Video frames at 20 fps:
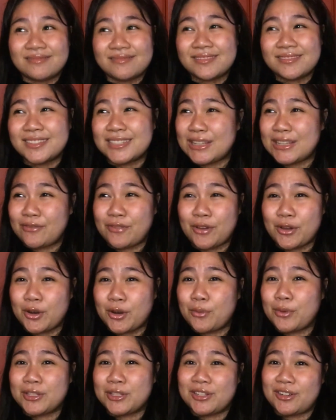the photo
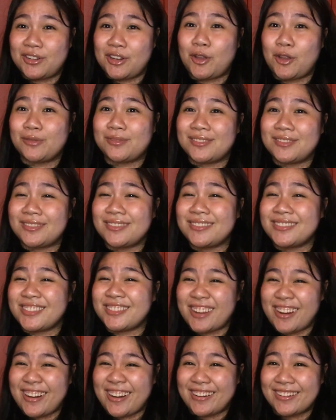will turn out
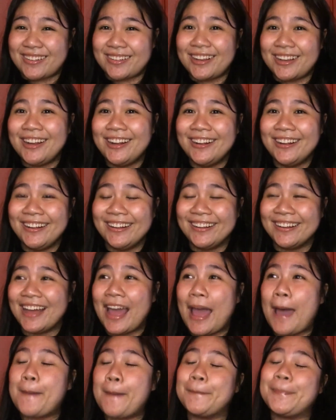dark.
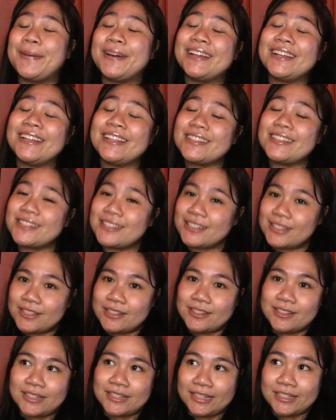But
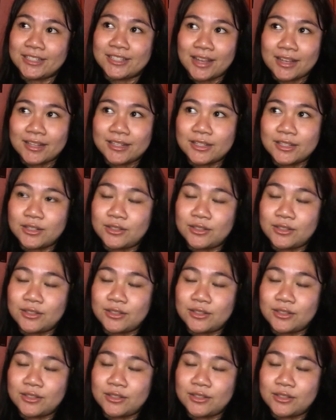it does